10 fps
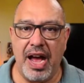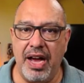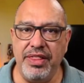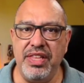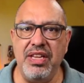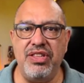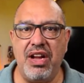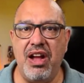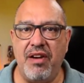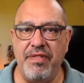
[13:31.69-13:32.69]
I think the
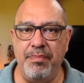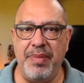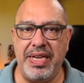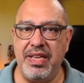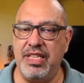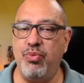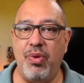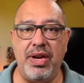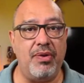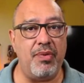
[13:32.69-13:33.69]
government is
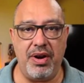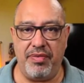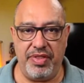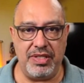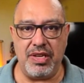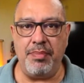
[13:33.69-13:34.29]
well aware of this.